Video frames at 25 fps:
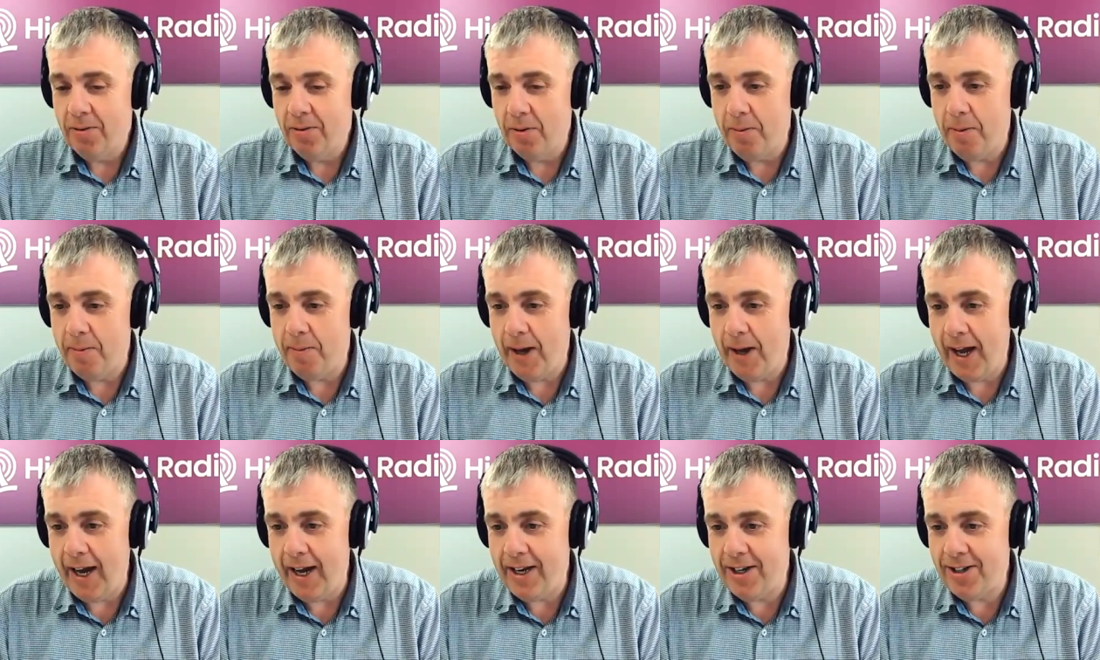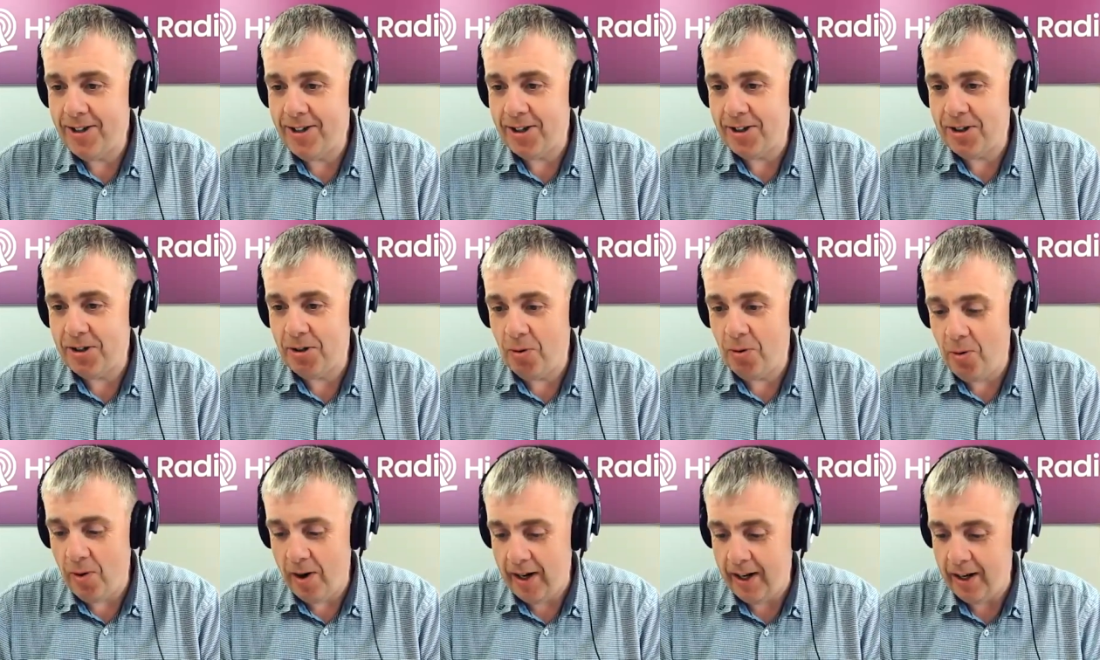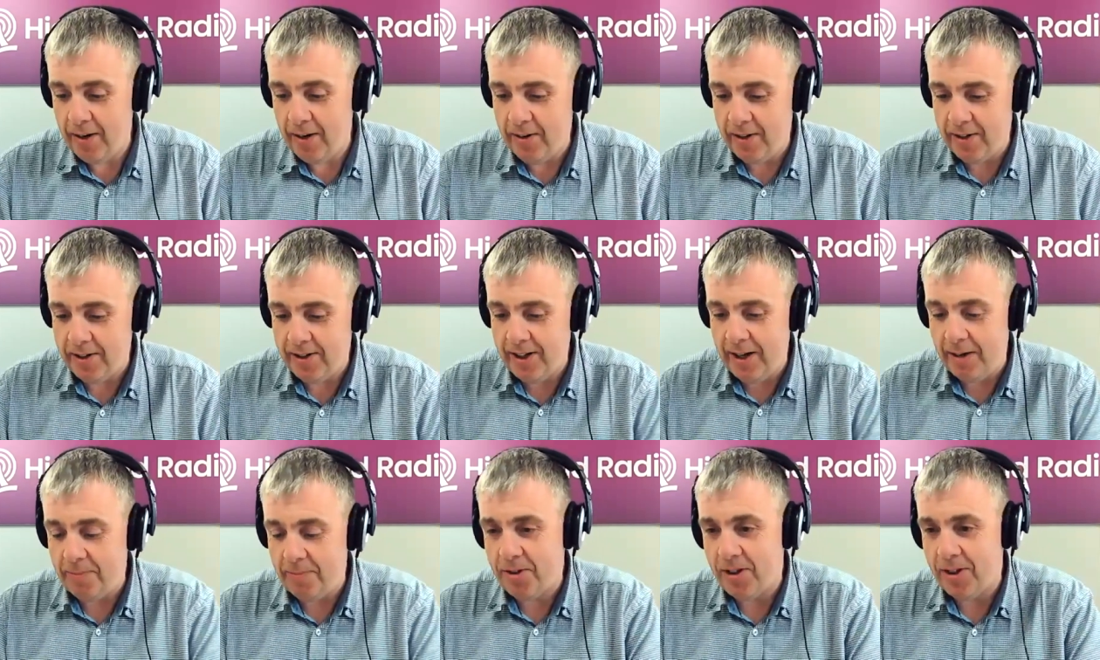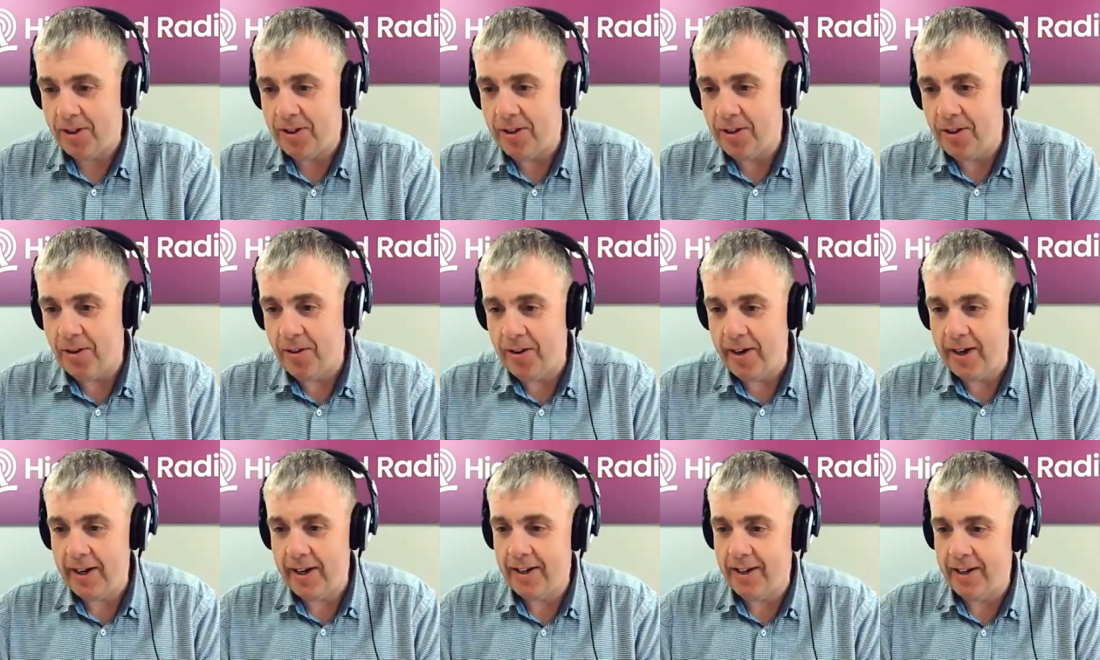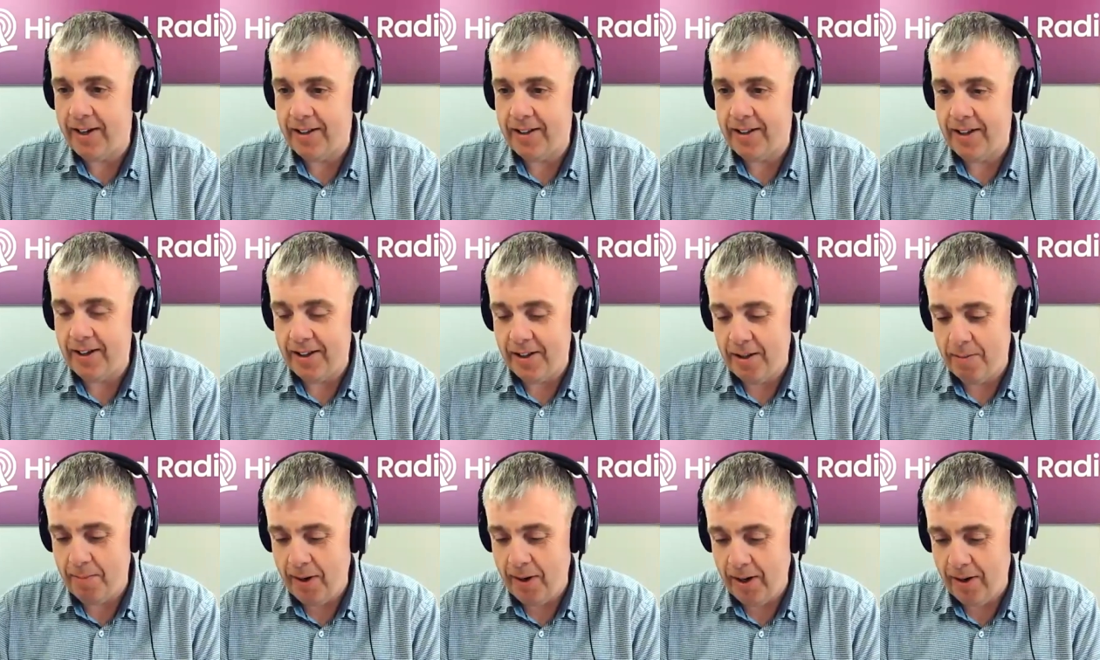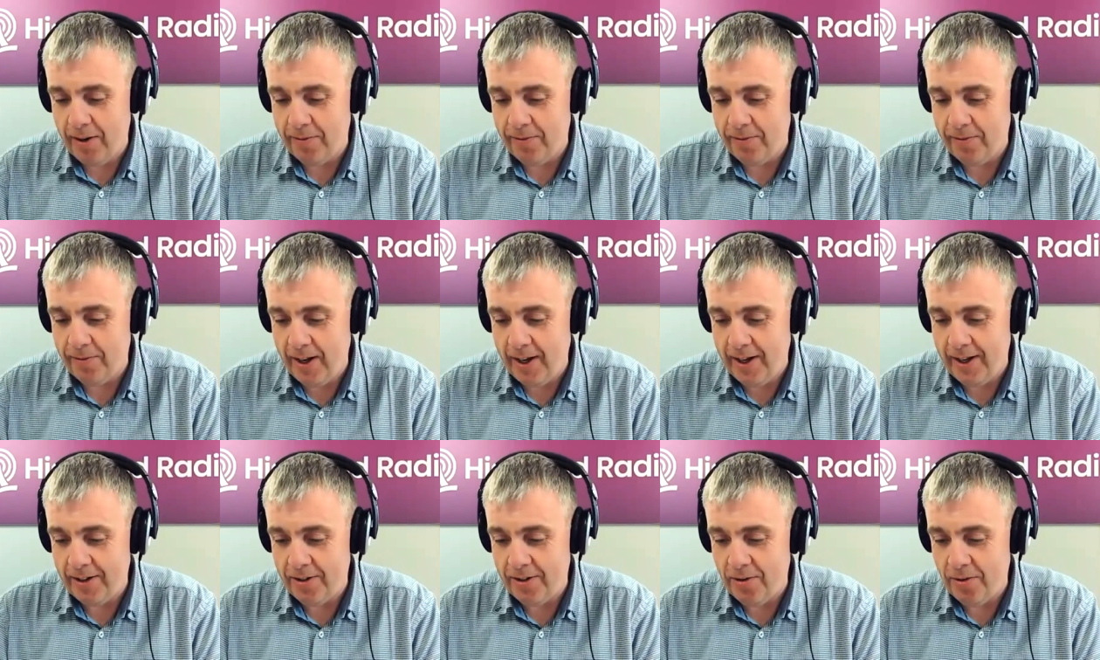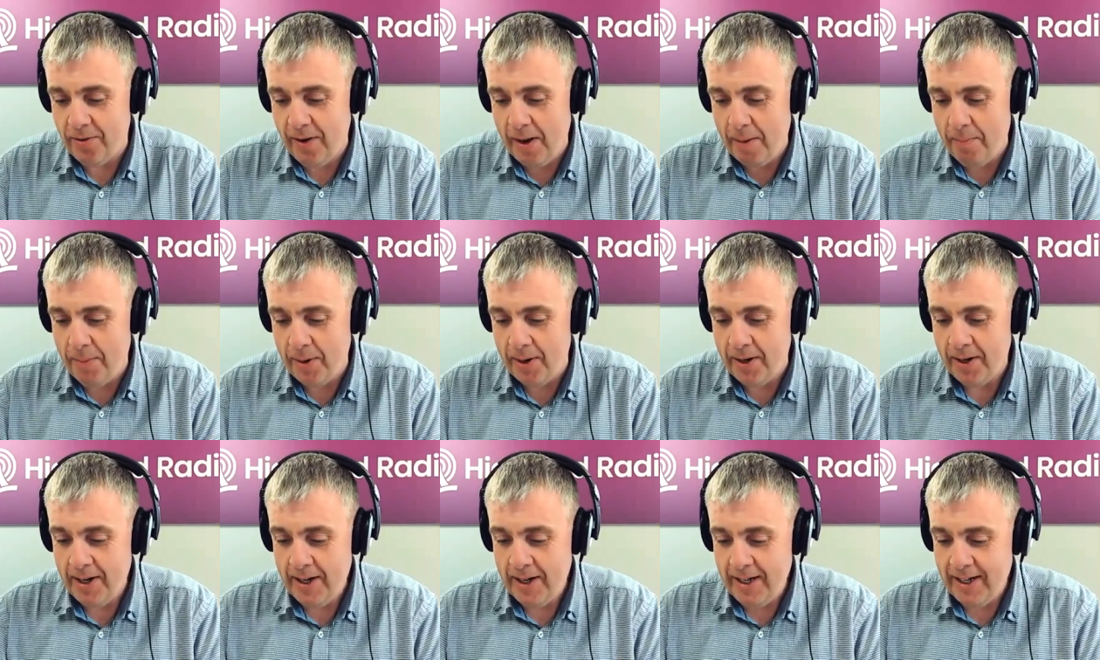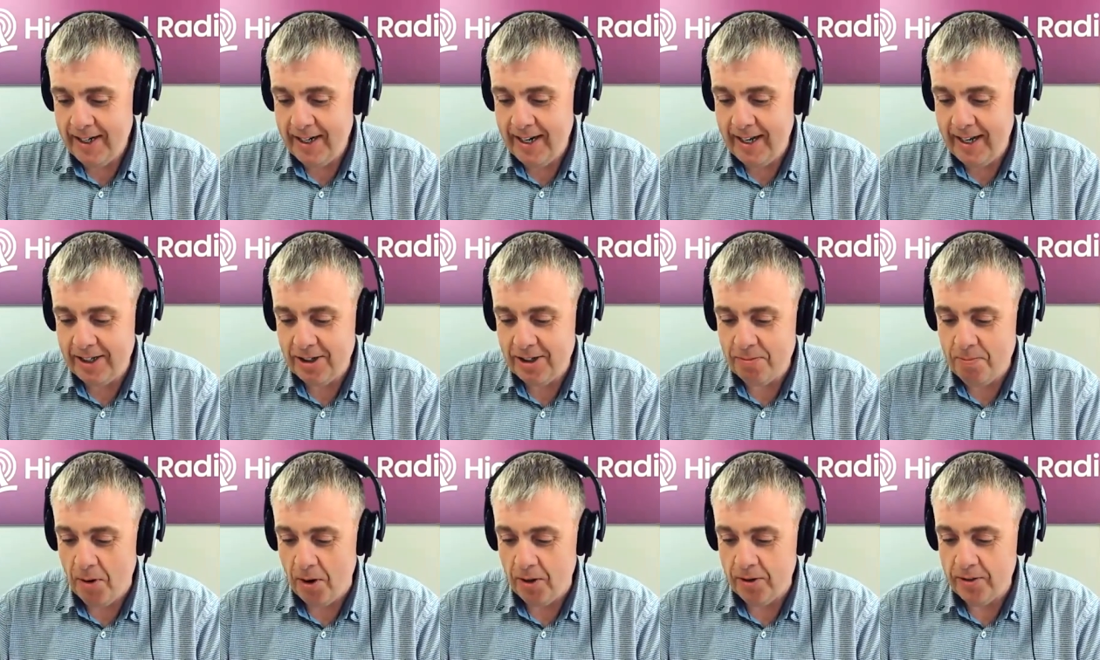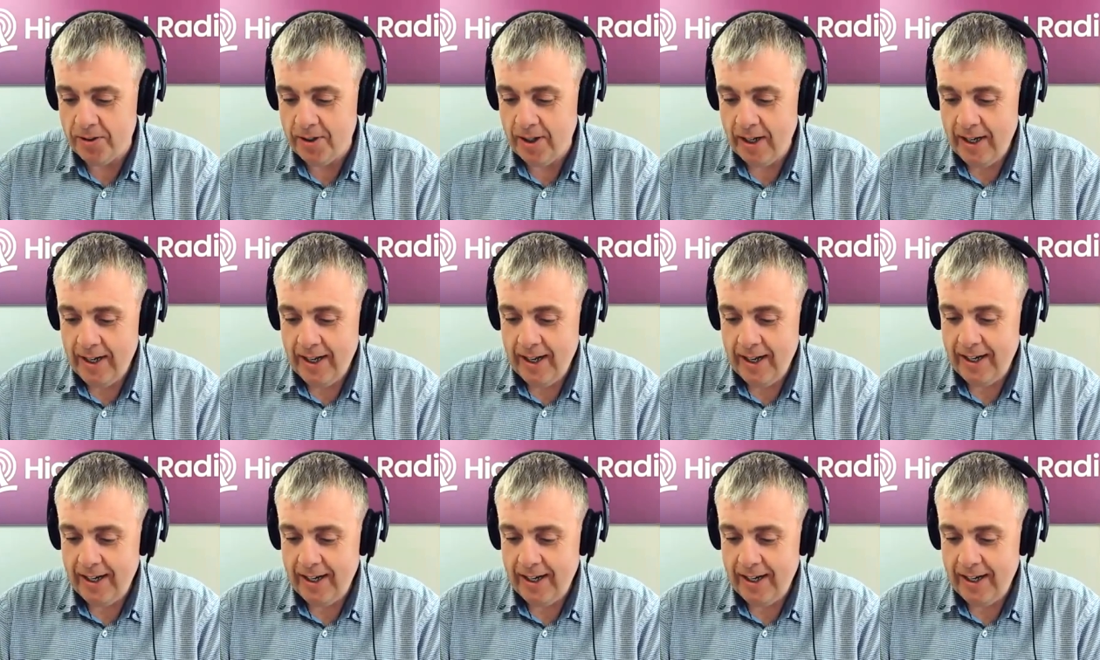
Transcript: will be behind Jason Quigley when he steps into the ring in, in the middle of uh, November next month.